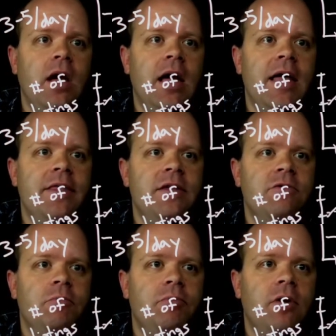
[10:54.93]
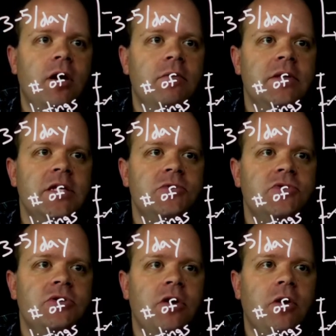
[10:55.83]
this will
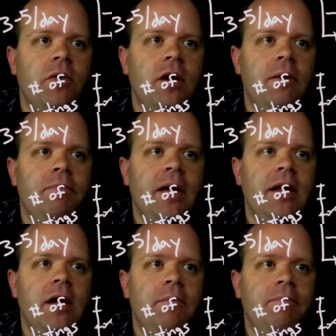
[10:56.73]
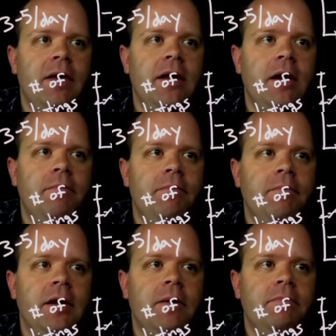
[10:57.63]
start going up and up and up
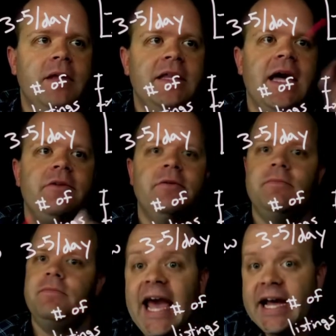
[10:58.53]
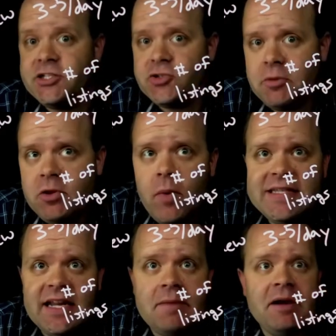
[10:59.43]
and up like that. And so some of the ways
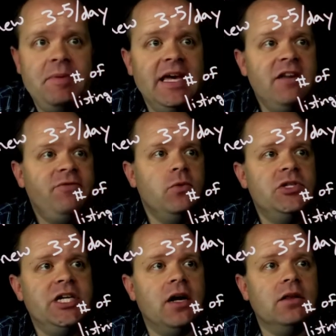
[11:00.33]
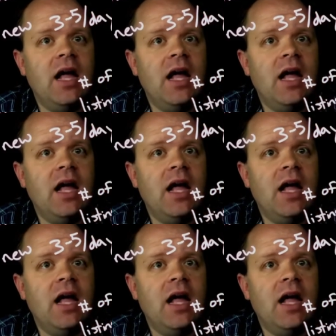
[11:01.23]
that I might be influencing a lot